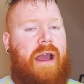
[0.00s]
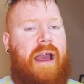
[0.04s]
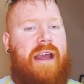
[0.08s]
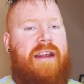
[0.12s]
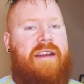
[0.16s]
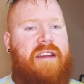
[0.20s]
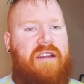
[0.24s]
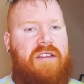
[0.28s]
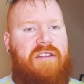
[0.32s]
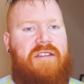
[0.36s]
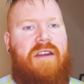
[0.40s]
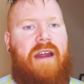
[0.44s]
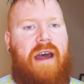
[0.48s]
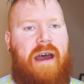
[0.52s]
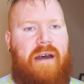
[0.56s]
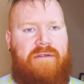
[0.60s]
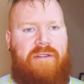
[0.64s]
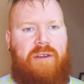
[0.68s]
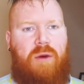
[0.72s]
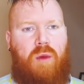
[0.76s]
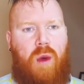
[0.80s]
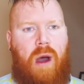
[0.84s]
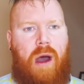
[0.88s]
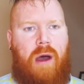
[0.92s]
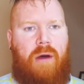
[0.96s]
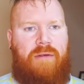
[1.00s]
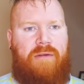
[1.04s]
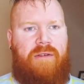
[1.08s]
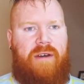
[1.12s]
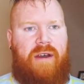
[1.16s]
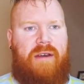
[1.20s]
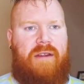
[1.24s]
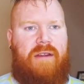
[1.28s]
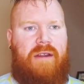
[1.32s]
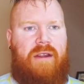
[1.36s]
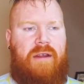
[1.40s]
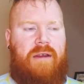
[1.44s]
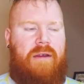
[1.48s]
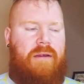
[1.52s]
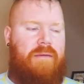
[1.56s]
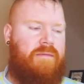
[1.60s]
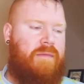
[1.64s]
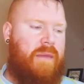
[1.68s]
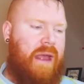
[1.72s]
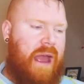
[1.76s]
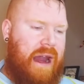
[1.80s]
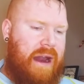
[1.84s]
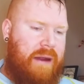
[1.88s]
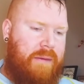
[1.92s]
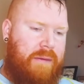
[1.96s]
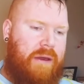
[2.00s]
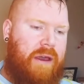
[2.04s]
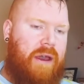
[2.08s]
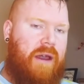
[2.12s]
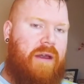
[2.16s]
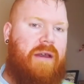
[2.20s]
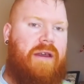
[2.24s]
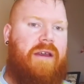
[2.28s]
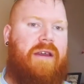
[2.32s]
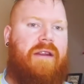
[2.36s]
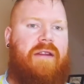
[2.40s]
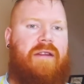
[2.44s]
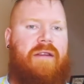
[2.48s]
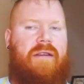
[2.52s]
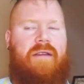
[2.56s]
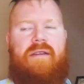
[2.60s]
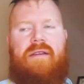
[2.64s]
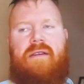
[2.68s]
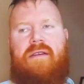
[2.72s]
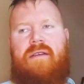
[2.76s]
it doesn't have the wow factor, and I'm gutted.